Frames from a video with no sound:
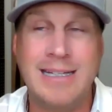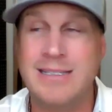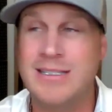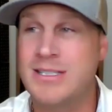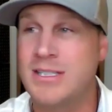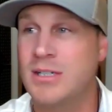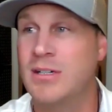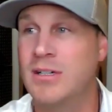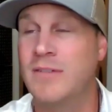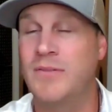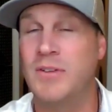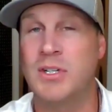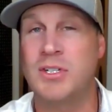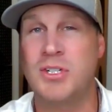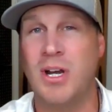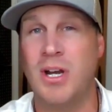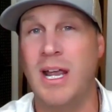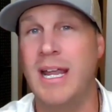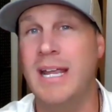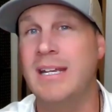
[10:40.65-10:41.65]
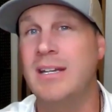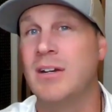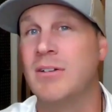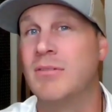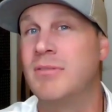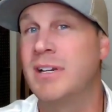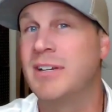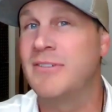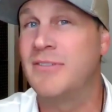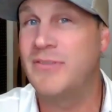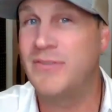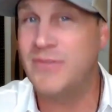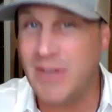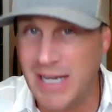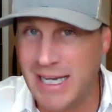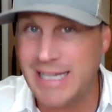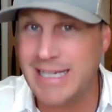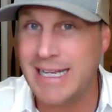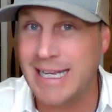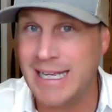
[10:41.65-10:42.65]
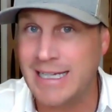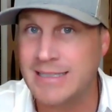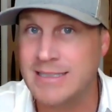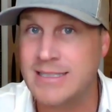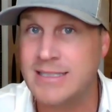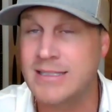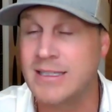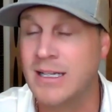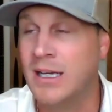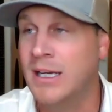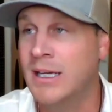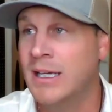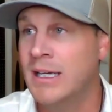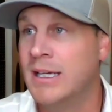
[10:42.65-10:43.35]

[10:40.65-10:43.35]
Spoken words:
And so if you're trying to refinance